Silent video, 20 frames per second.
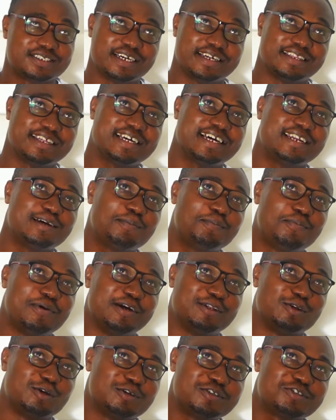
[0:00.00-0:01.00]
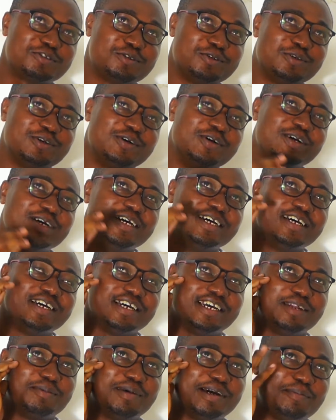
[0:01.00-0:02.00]
I think at that point also,
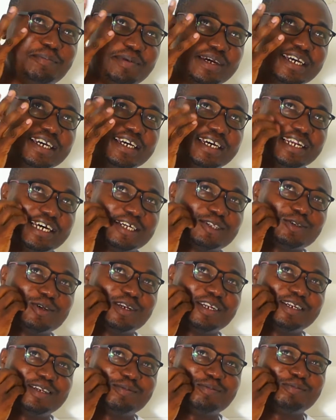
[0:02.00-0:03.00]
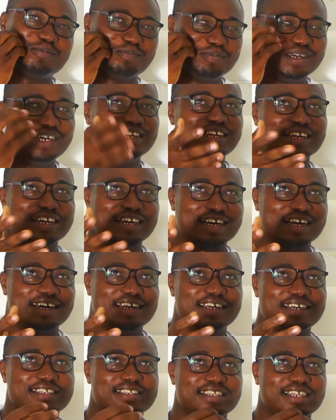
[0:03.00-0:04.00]
in my big head, I thought being in the
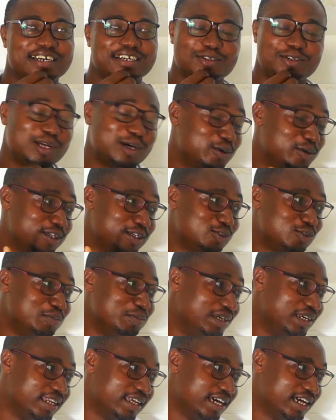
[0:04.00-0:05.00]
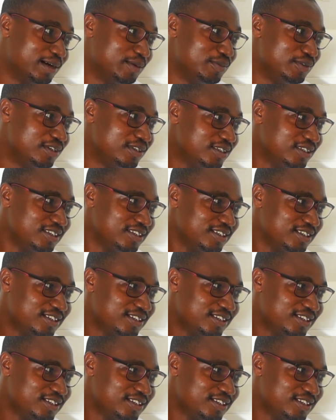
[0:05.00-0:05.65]
cadet, I thought I wanted to be in the army. Wow.